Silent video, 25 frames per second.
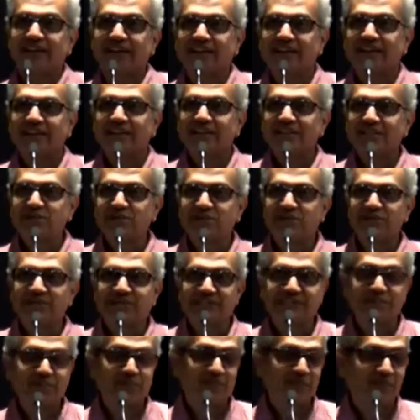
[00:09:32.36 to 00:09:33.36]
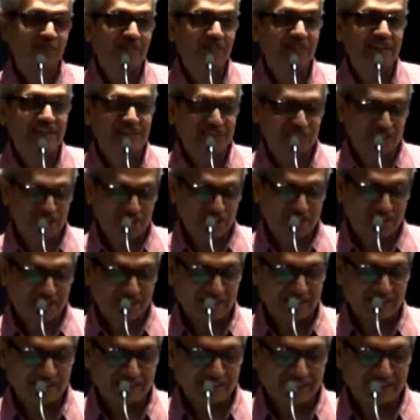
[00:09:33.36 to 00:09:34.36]
uh, it's been such a privilege,
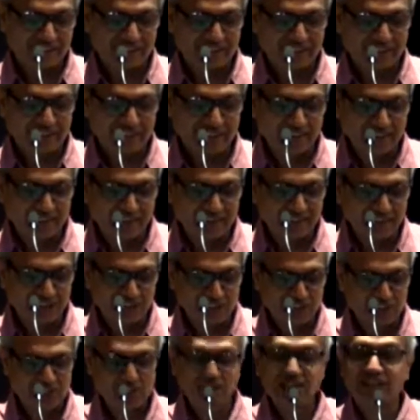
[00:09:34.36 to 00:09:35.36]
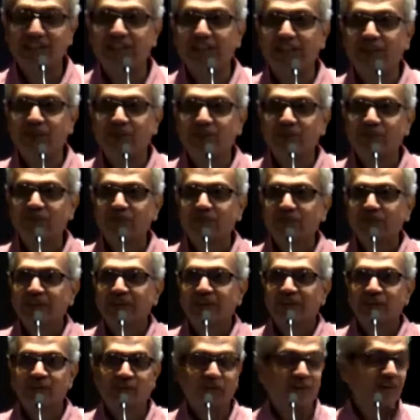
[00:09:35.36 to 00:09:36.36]
uh, really, uh, Harish, hearing you.
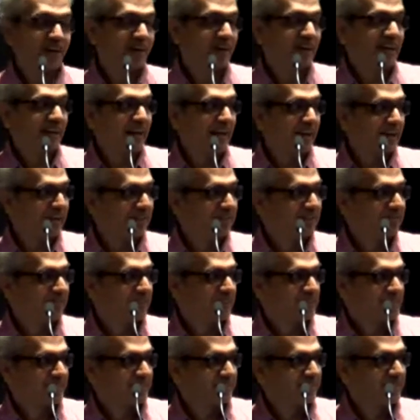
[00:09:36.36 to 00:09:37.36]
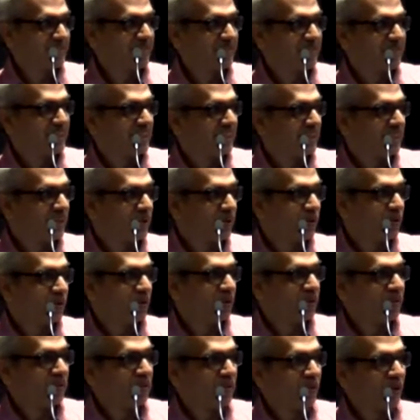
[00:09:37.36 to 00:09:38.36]
Your early life as a
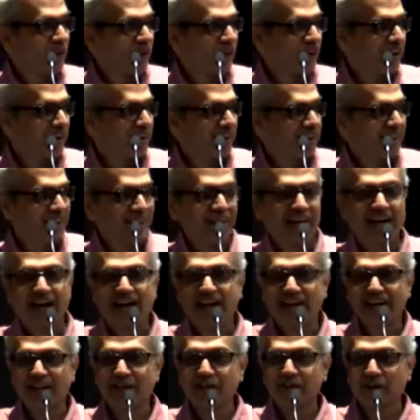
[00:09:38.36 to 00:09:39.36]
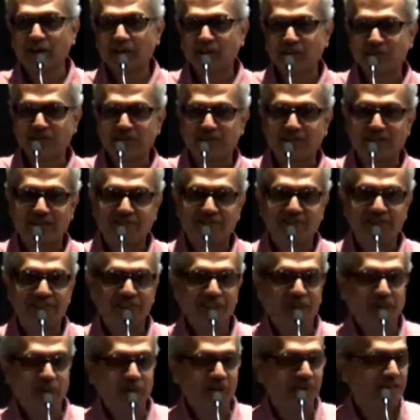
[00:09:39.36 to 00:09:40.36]
15-year-old boy landing by yourself in
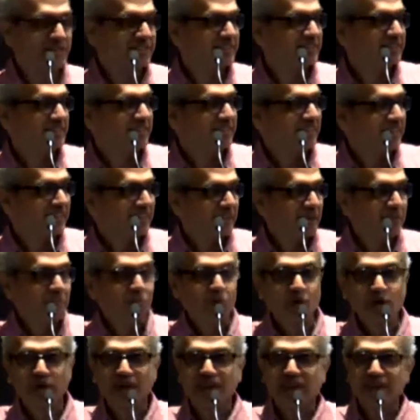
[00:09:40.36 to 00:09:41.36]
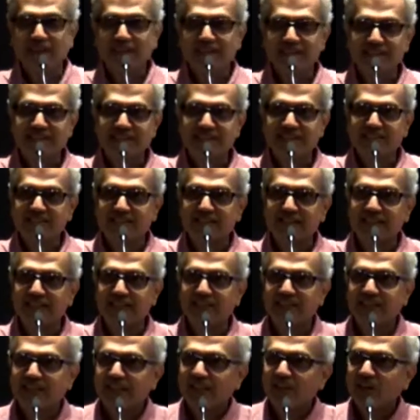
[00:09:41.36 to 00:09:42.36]
the U.S., motels.
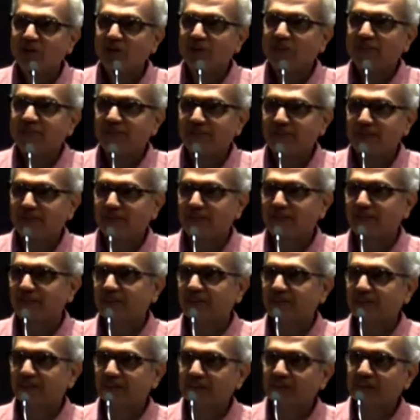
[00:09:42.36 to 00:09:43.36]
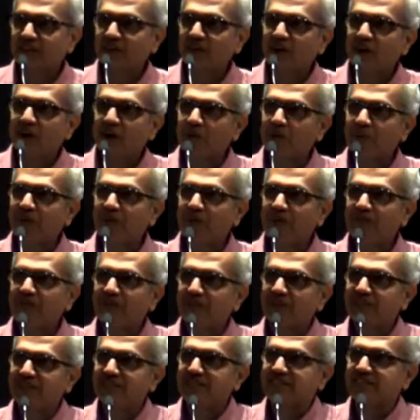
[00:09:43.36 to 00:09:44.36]
Uh, you know, if, if you know how many of
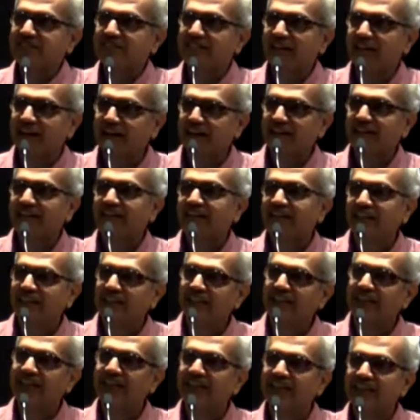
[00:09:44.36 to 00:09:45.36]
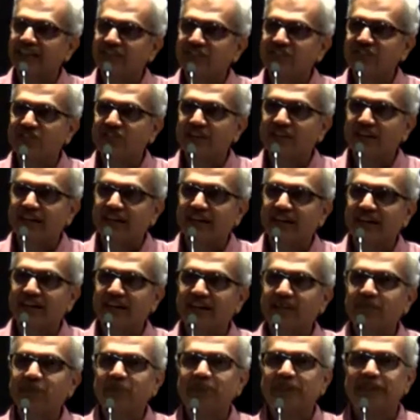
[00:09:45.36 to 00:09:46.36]
us start in an industry and
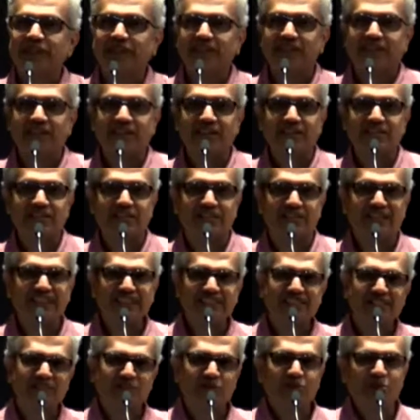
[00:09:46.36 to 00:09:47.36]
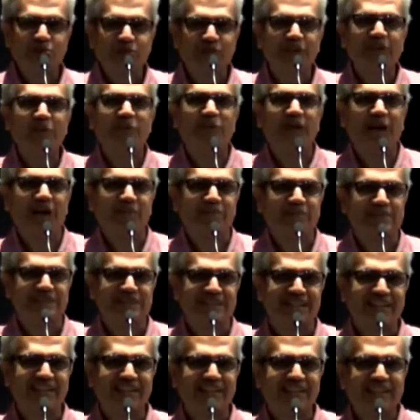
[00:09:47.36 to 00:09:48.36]
end up in that industry. That's usually what
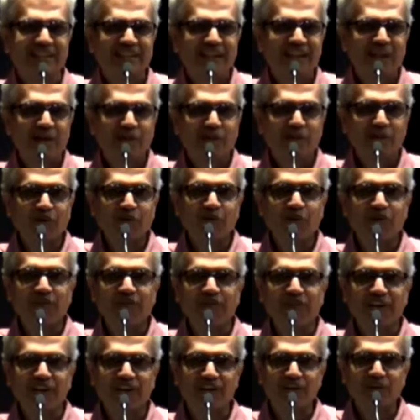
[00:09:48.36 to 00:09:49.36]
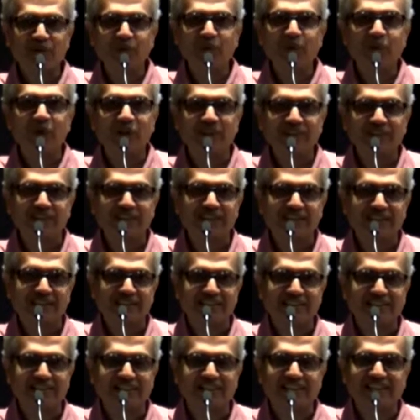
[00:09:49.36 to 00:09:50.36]
happens, right? We're too afraid to do other
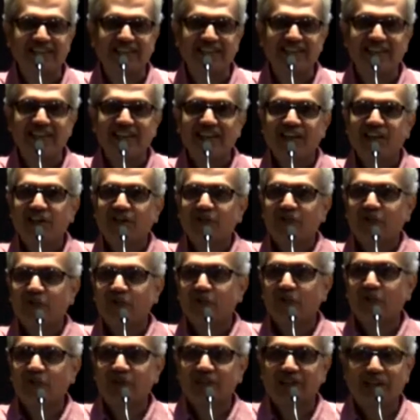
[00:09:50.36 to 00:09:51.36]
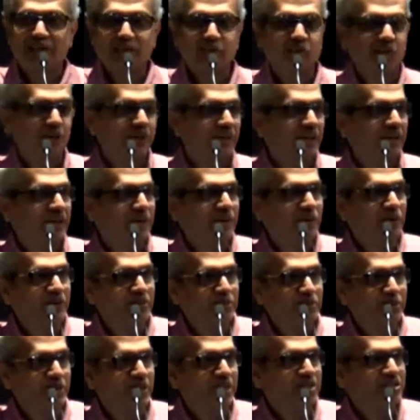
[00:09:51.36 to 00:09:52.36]
things, and then from hotel, motel to
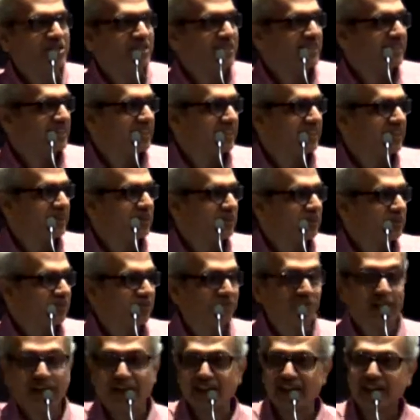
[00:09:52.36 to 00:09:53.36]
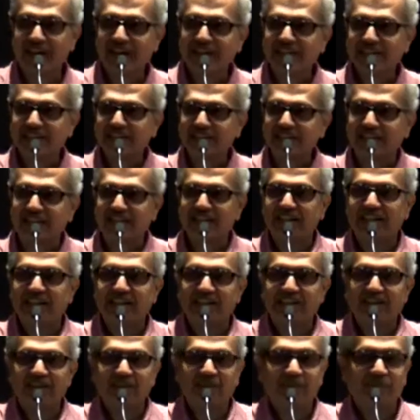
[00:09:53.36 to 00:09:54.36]
education, then to finance and
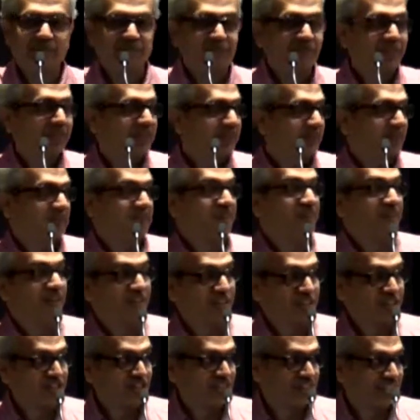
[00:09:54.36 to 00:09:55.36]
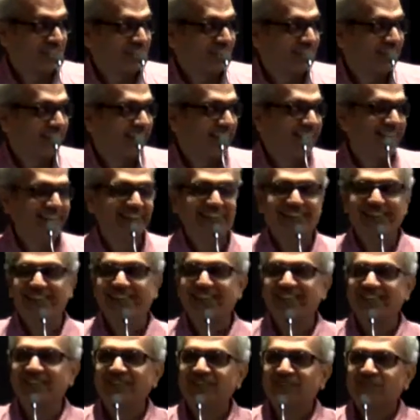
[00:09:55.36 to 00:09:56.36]
uh, you know, furniture and
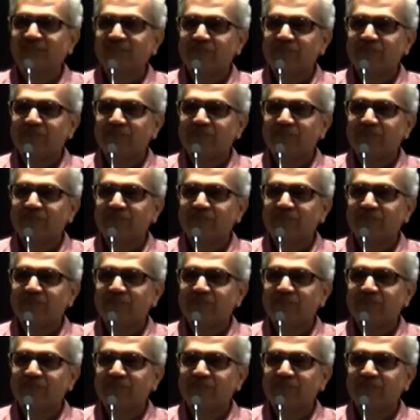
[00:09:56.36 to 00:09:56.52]
uh,